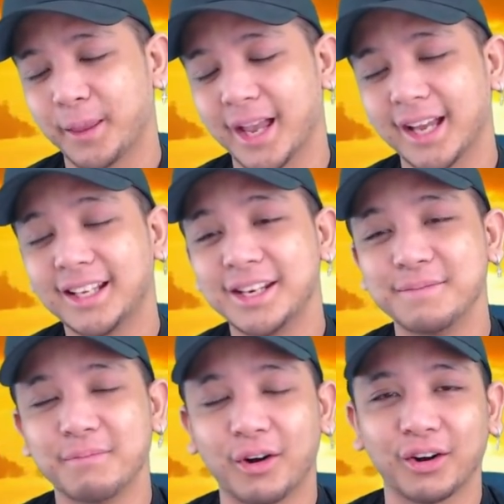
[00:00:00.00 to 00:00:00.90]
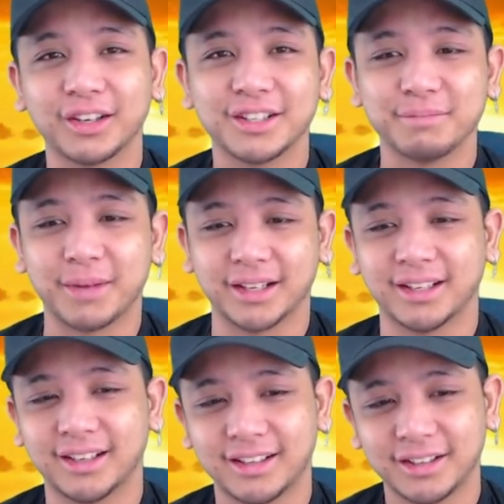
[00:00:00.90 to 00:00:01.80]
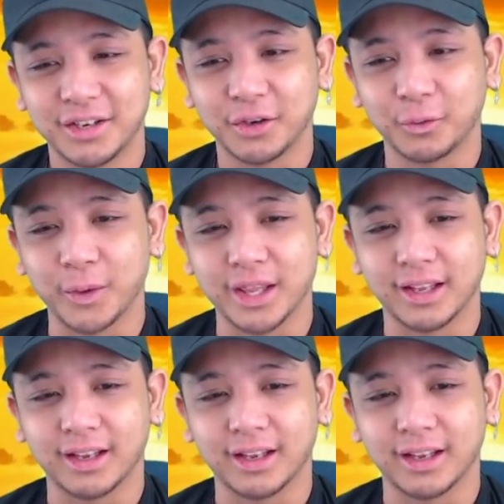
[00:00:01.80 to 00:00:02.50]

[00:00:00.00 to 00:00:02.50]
And he marked Madara with...